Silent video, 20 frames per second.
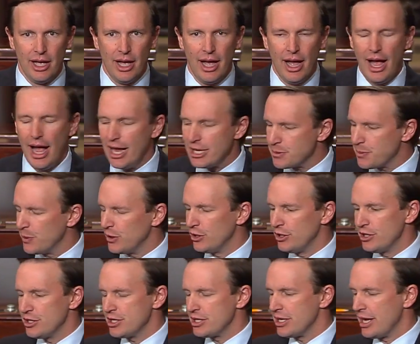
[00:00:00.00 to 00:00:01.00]

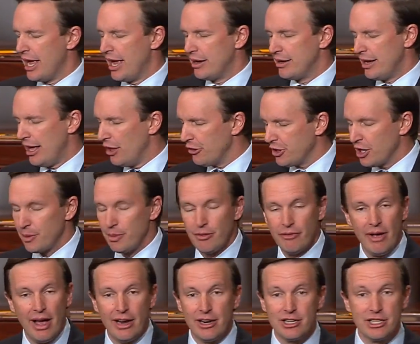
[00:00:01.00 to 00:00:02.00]
Hospitals and healthcare
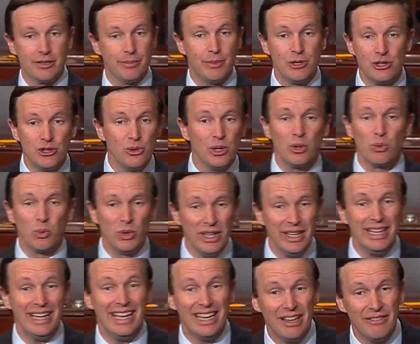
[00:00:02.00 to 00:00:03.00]
providers have been doing
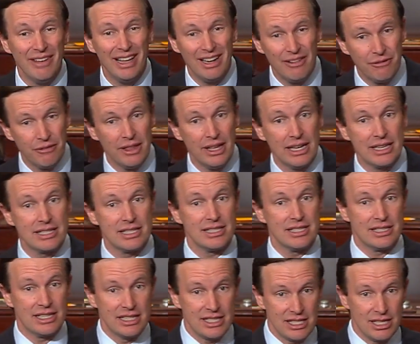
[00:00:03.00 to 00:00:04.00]
really innovative things
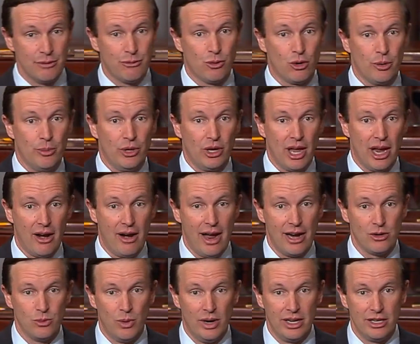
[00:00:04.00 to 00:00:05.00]
since the Affordable Care
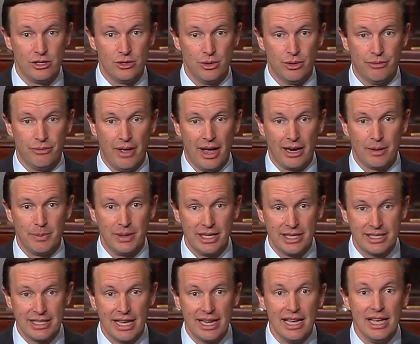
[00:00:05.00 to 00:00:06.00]
Act went into effect
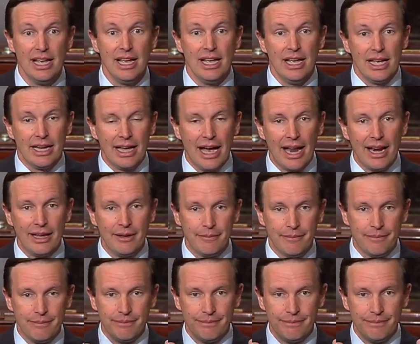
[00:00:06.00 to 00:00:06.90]
because they got a